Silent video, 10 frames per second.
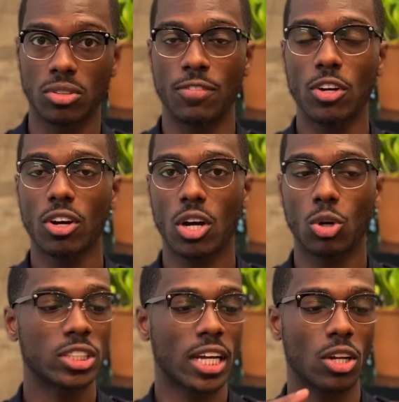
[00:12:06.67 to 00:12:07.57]
If you're a
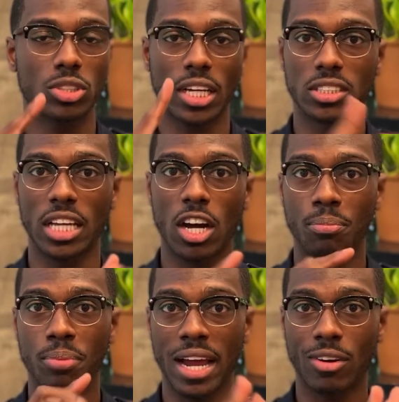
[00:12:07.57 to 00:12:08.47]
coach that knows how to sell,
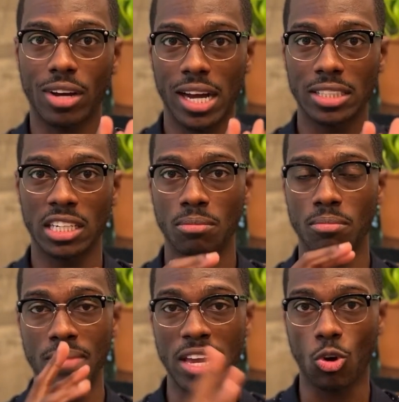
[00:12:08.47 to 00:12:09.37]
put out content,
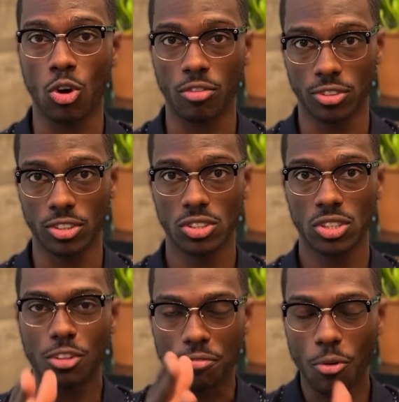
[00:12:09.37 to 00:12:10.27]
and make offers,
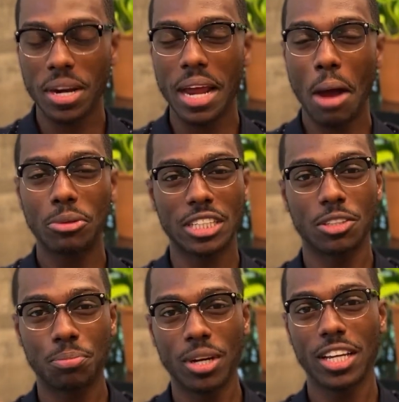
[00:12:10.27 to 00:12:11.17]
the 40 hours that
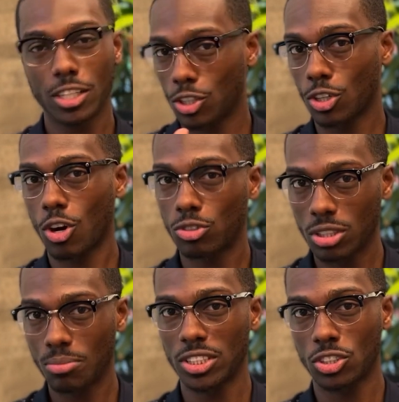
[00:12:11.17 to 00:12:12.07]
you're putting into your
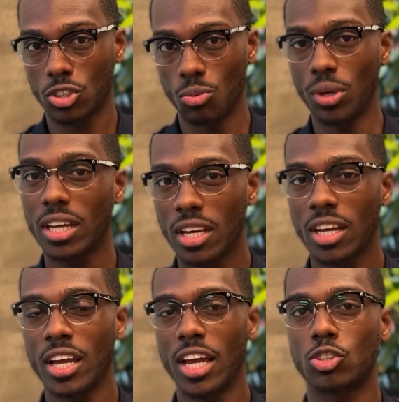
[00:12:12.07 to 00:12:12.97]
coaching business a week
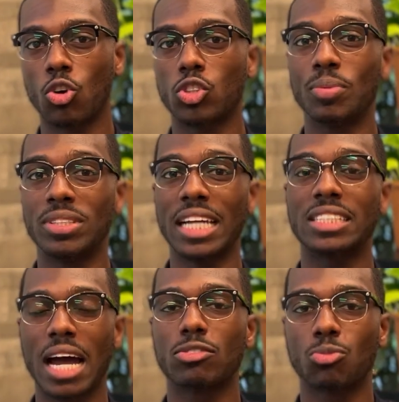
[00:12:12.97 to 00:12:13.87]
is going to be 10
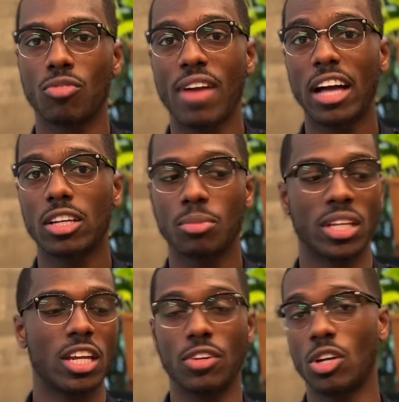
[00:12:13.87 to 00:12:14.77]
times more valuable
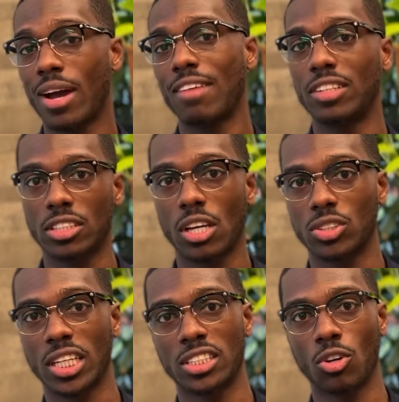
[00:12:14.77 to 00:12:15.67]
than if you don't have any skill
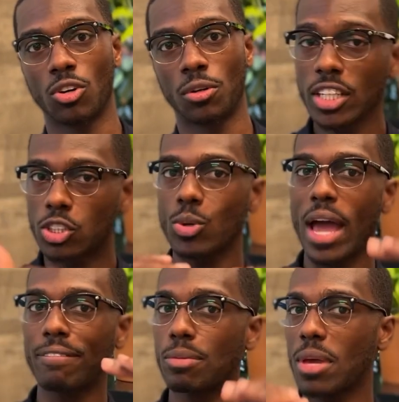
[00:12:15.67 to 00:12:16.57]
sets at all. And so you
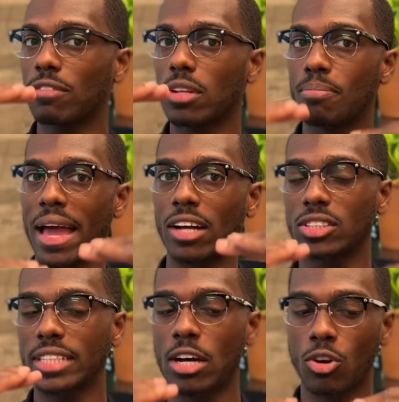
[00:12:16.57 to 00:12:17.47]
have to be able to
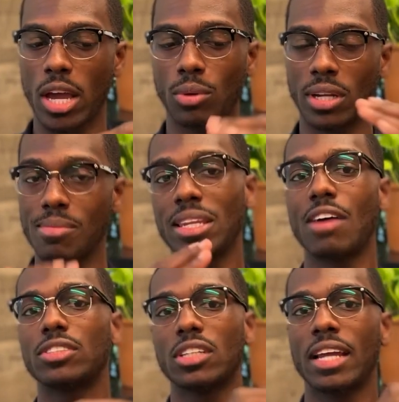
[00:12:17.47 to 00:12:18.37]
balance out, okay, well, let me
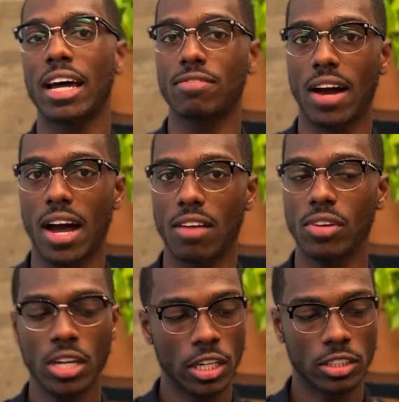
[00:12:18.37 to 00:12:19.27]
leverage a 9 to 5
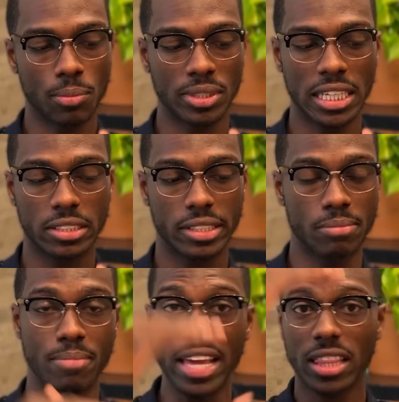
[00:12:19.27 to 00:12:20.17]
to potentially
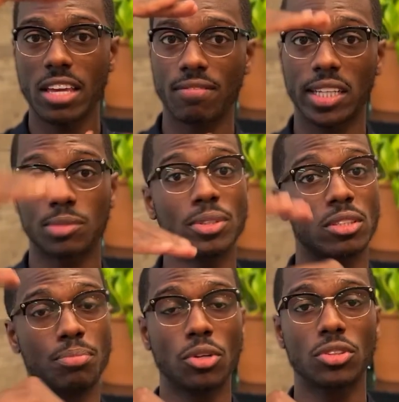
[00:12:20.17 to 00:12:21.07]
make the investments to
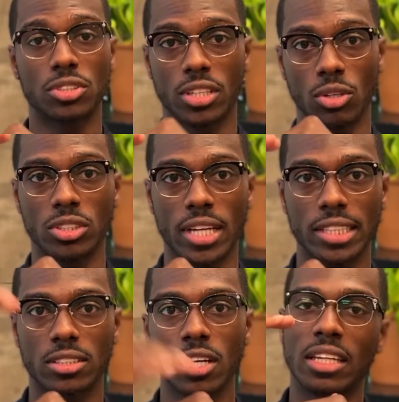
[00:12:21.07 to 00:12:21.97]
build the skill
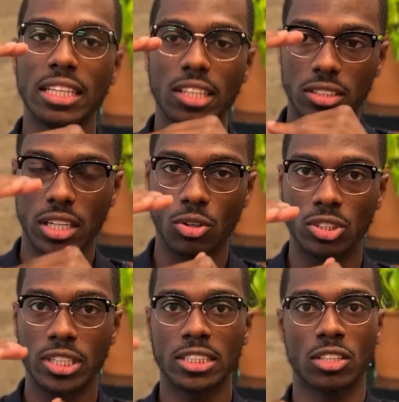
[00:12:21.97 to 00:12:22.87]
sets, let the skill
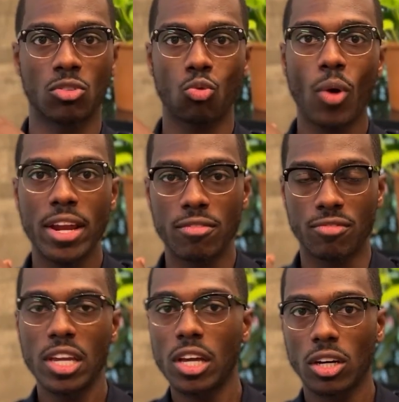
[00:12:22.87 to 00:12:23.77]
sets in the right
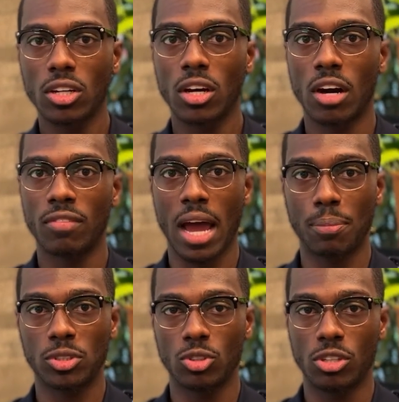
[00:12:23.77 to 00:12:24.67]
vehicle of an
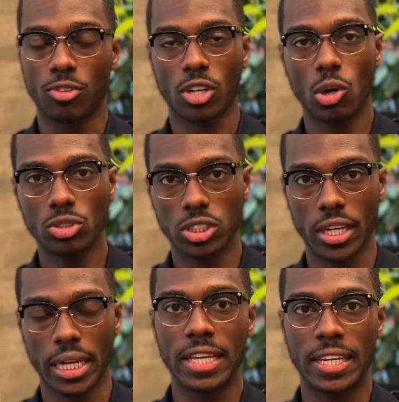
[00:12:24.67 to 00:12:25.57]
opportunity for
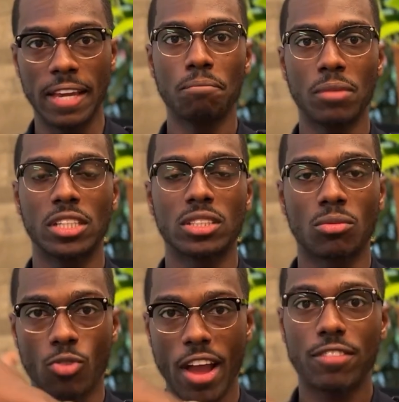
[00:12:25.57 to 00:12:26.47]
coaching get me
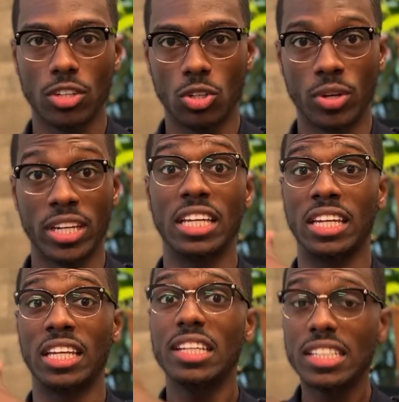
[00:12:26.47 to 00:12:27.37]
some revenue
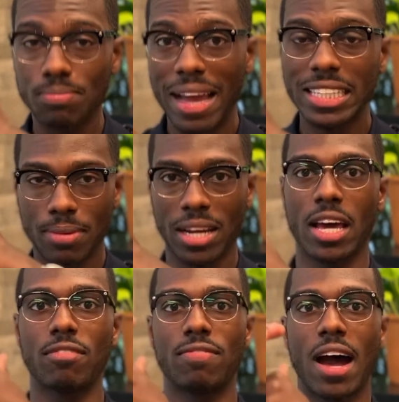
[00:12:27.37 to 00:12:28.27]
and at least match my
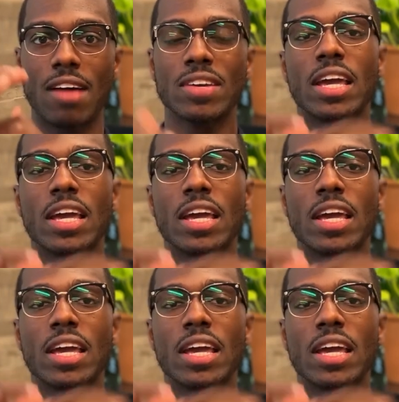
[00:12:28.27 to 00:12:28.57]
9 to 5.